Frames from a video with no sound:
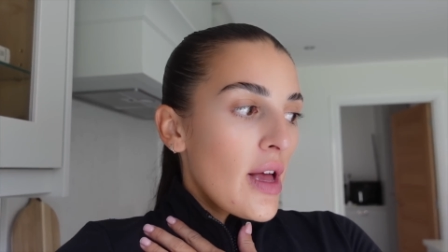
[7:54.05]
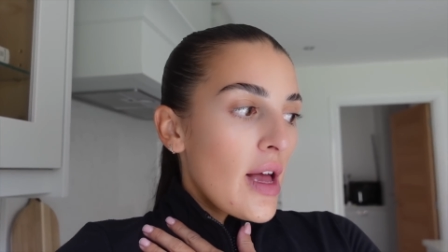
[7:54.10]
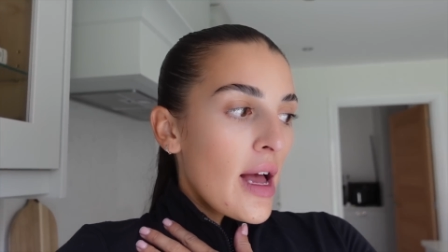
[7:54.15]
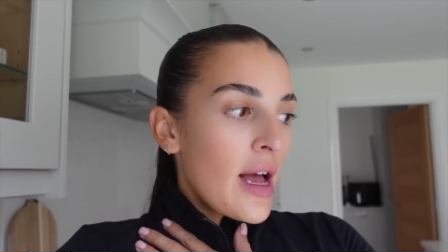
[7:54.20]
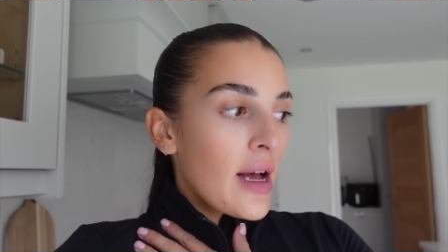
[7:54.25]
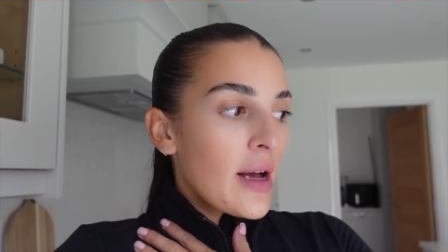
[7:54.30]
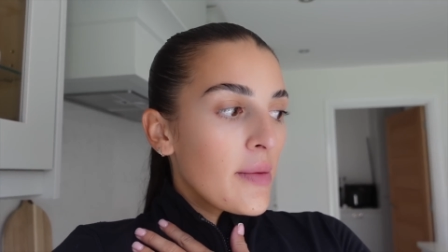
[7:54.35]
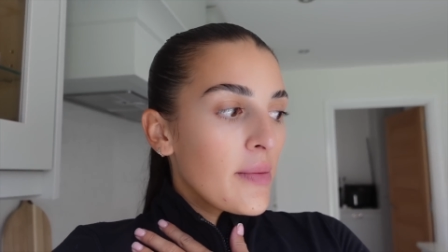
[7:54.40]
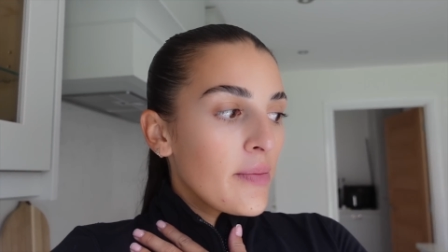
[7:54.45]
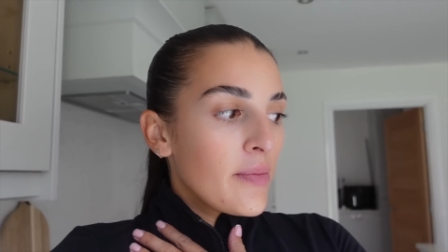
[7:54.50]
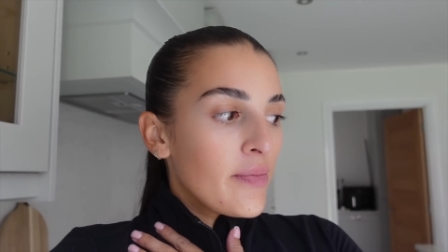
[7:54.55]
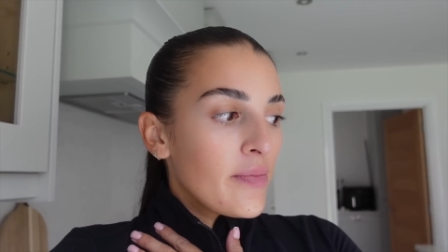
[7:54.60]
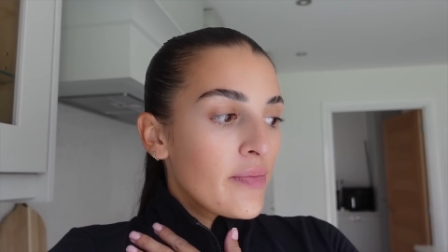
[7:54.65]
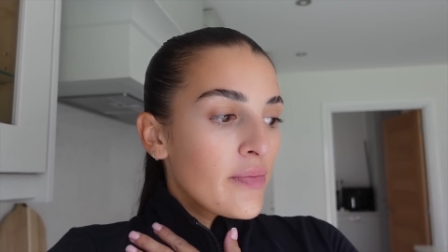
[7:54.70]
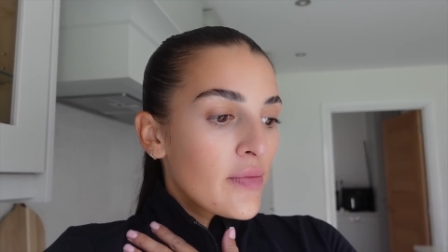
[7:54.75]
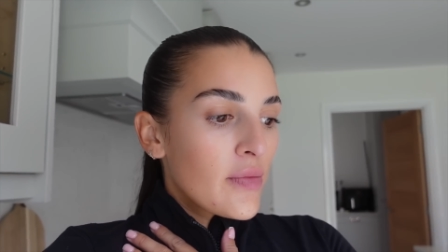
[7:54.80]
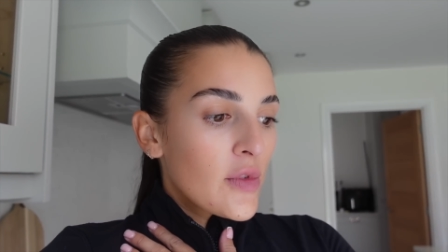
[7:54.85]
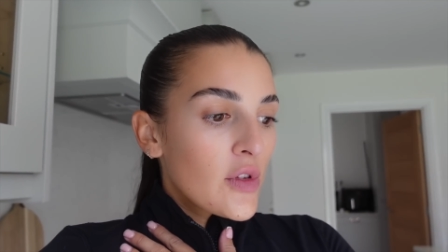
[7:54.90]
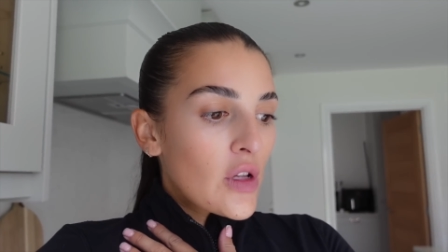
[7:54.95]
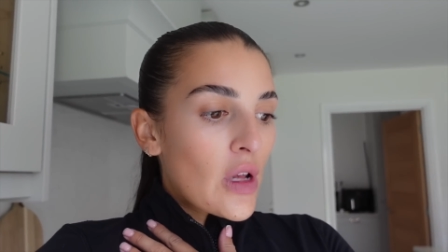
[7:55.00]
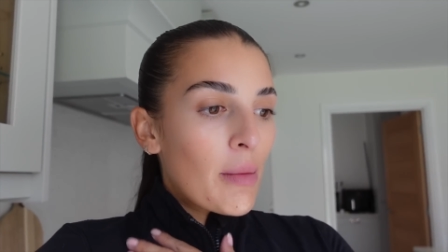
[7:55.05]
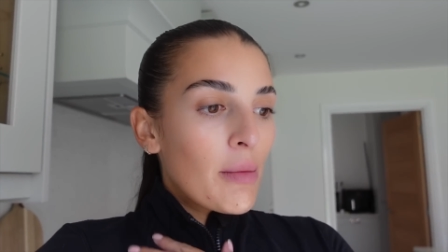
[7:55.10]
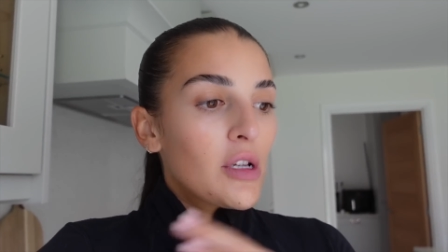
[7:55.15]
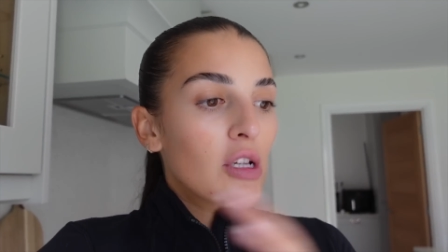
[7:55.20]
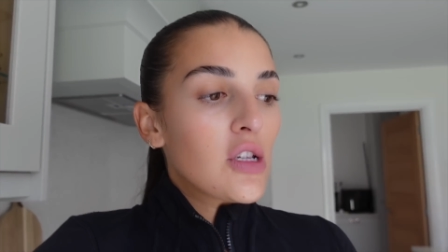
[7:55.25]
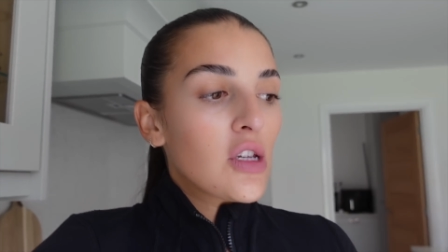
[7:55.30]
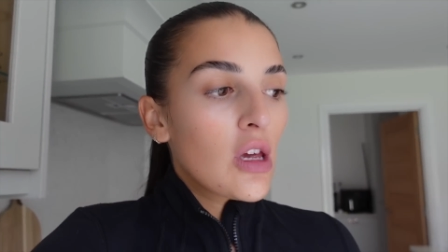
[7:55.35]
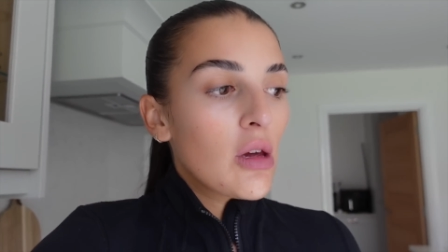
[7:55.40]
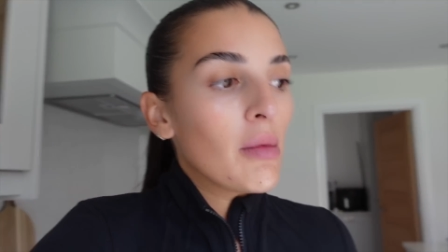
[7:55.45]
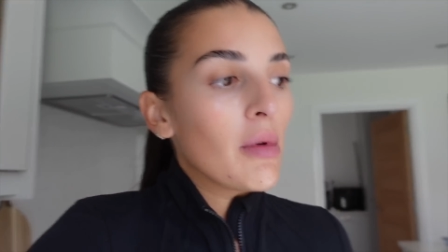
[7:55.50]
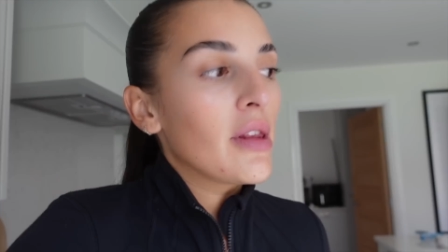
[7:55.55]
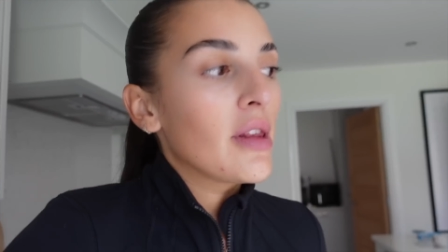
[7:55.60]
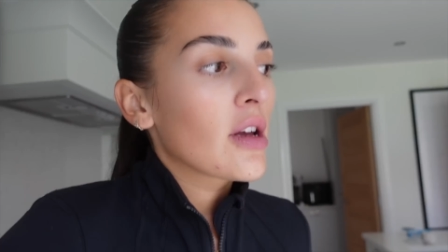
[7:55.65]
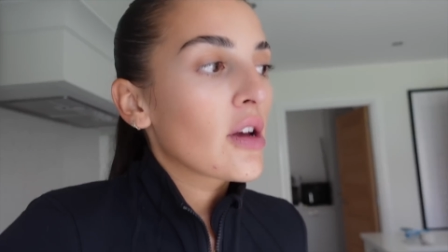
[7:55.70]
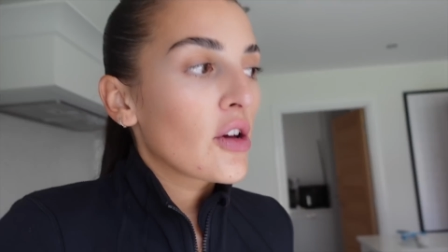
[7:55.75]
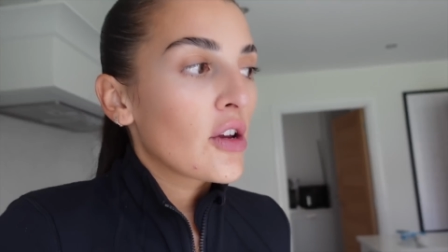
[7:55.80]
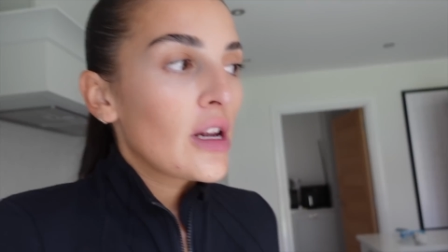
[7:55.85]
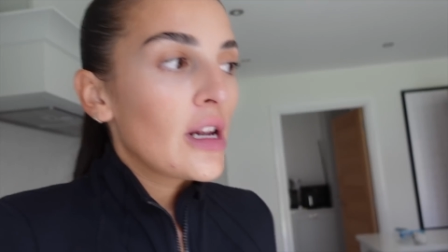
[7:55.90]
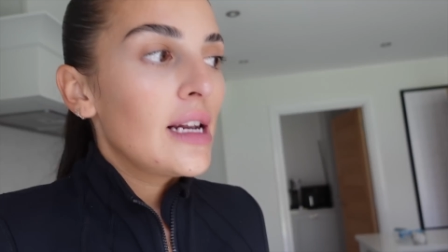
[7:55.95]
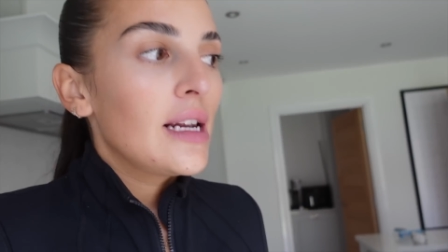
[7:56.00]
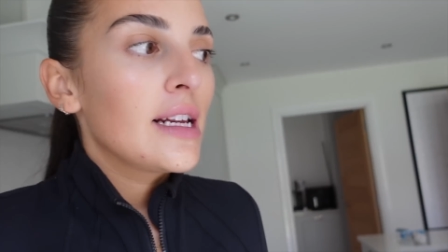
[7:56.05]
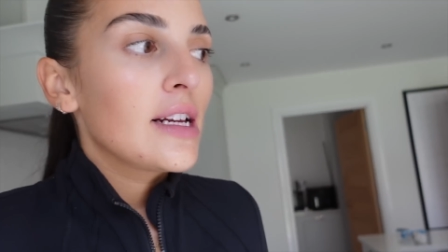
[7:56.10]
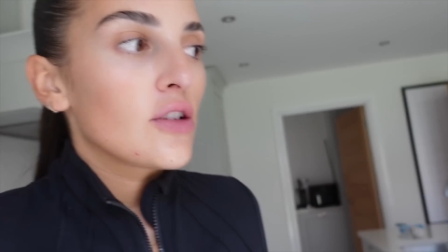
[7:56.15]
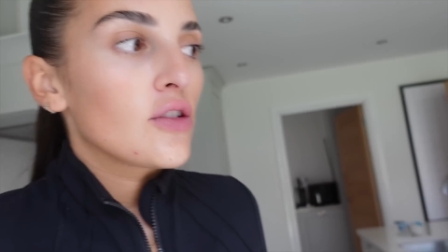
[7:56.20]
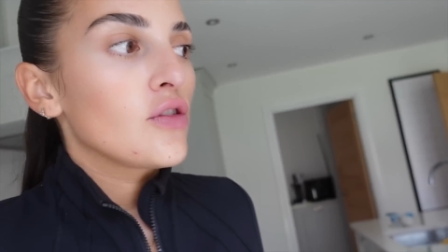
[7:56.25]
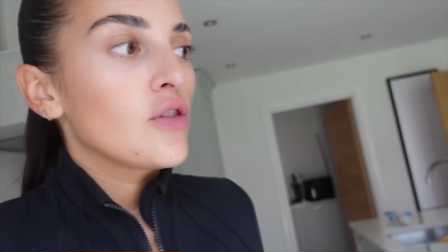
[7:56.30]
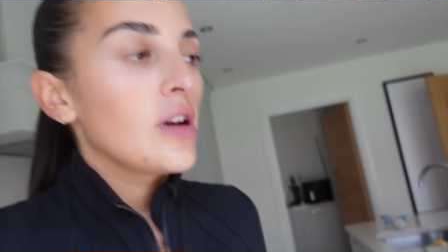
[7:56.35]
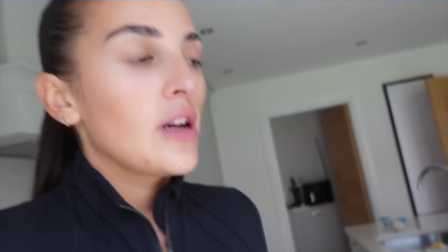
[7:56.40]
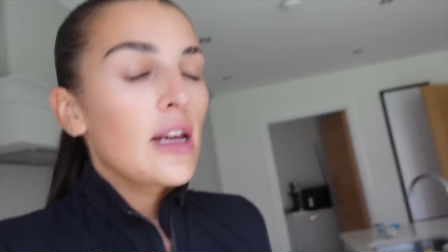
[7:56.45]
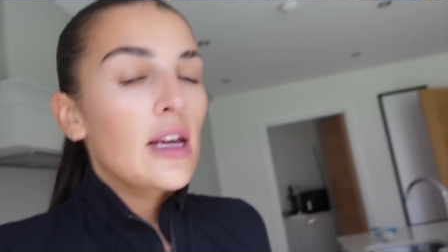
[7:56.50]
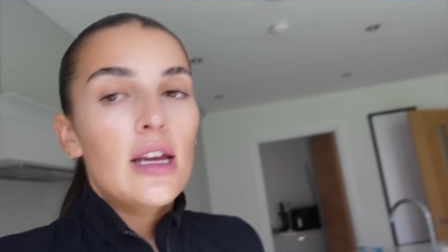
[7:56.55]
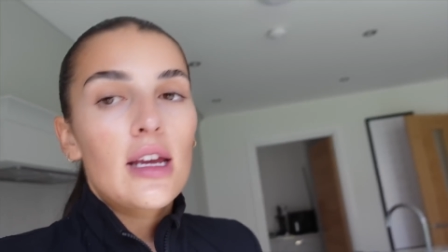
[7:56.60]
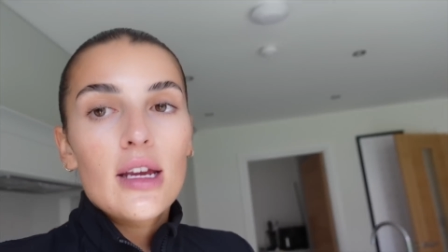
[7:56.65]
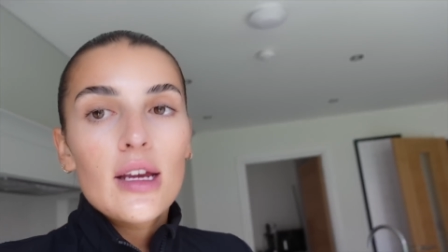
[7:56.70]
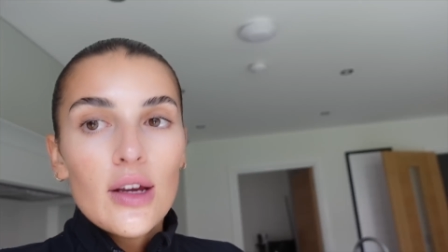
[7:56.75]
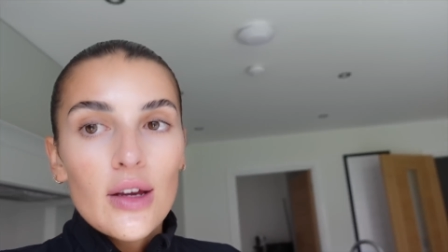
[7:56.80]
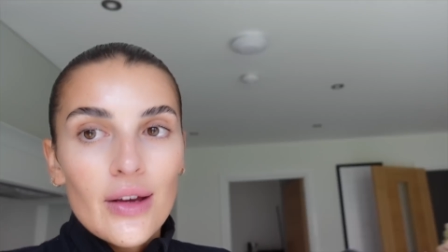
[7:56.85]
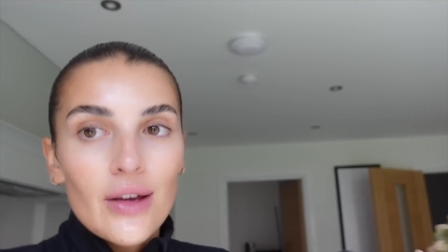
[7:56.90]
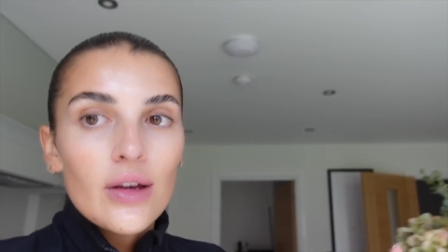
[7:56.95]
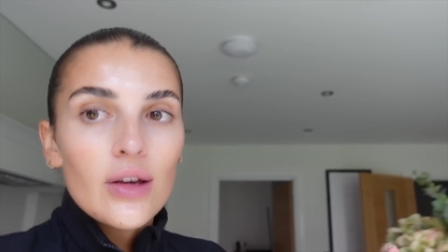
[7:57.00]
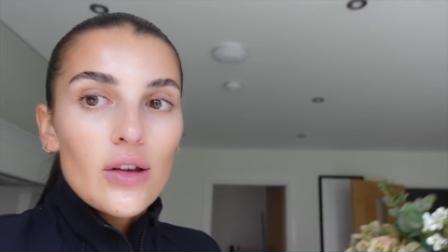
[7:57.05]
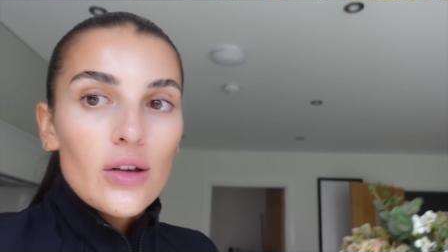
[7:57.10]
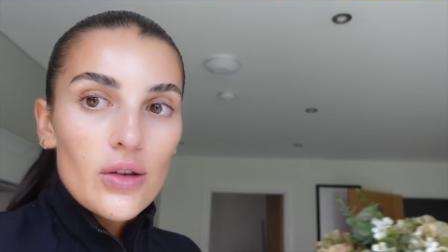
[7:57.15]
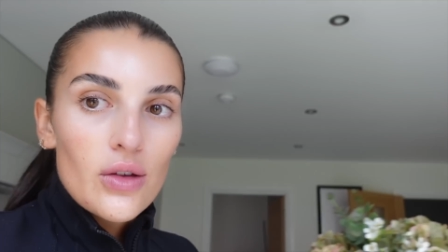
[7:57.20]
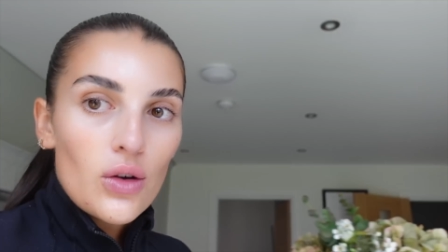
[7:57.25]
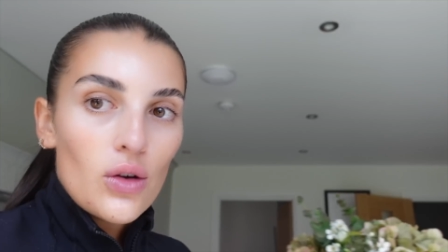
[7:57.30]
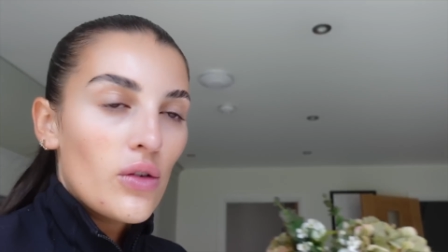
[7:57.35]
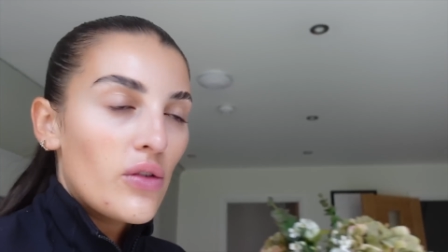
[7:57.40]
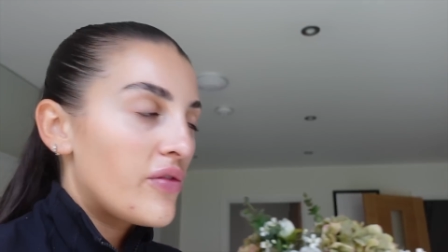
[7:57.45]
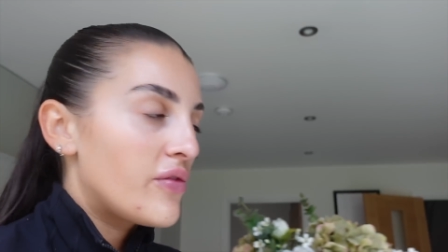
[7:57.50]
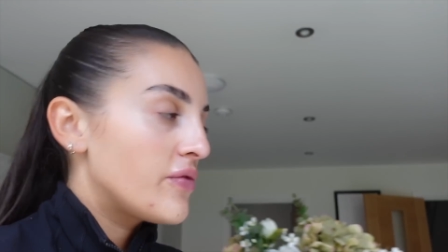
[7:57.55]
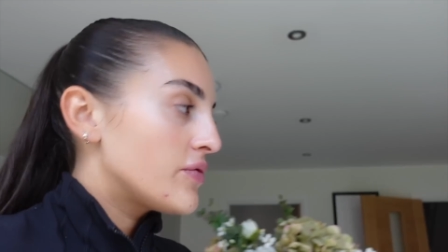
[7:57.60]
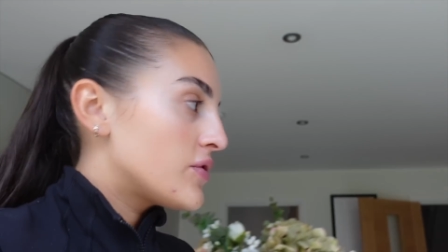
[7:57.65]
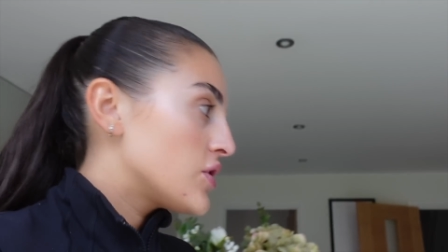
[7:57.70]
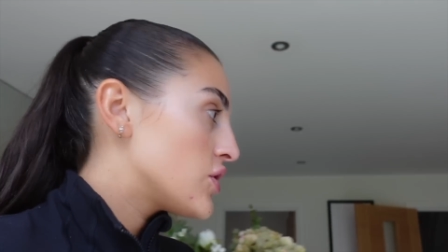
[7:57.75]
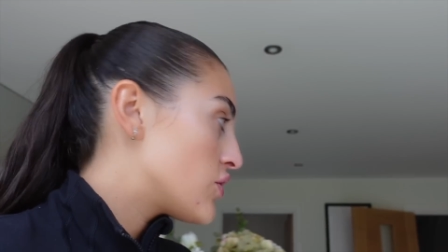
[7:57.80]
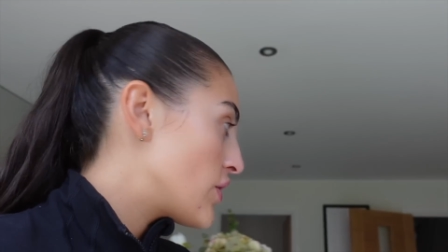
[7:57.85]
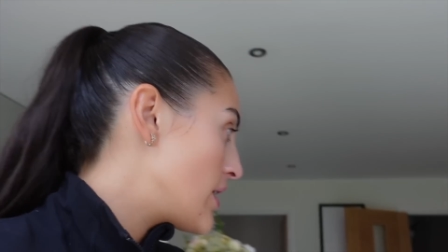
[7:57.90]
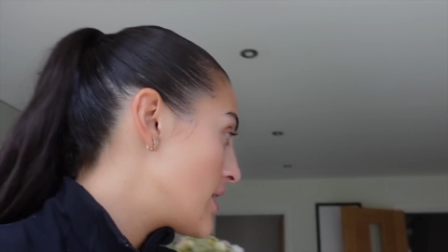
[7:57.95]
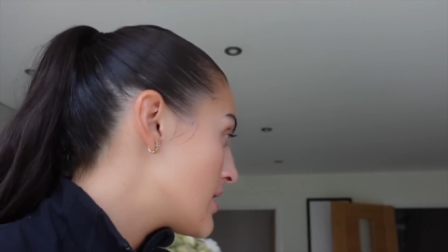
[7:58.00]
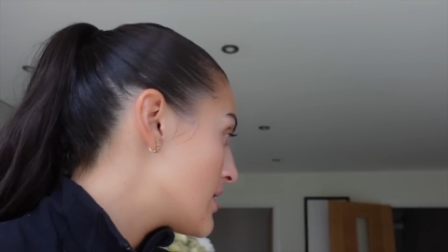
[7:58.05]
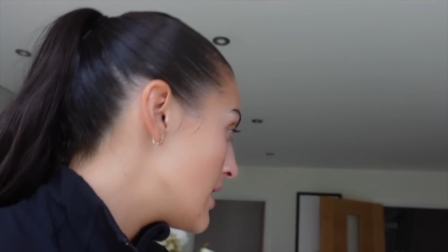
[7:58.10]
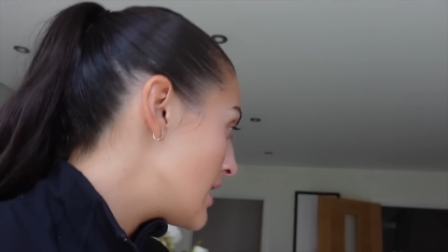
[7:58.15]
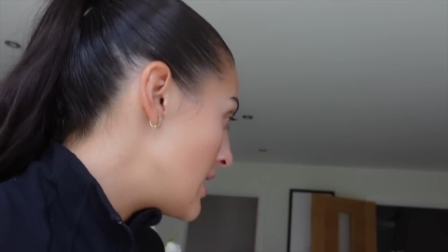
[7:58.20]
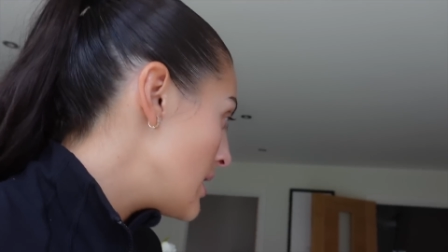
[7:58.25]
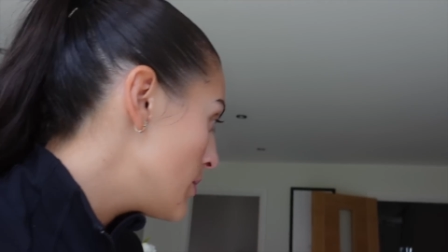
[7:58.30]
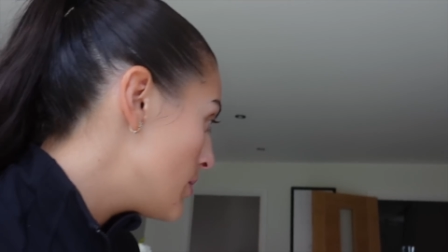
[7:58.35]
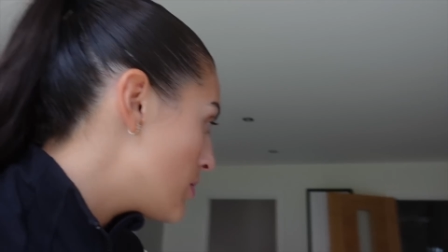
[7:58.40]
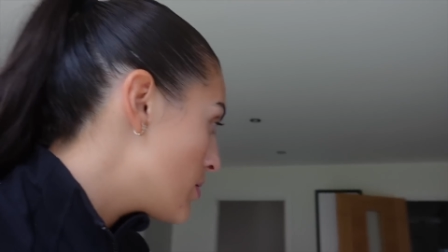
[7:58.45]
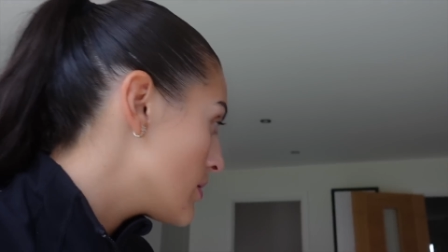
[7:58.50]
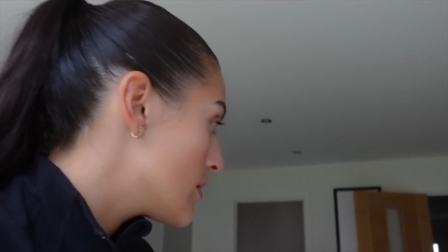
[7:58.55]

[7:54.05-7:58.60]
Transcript: Um, so I'm assuming they're gonna literally go straight asleep.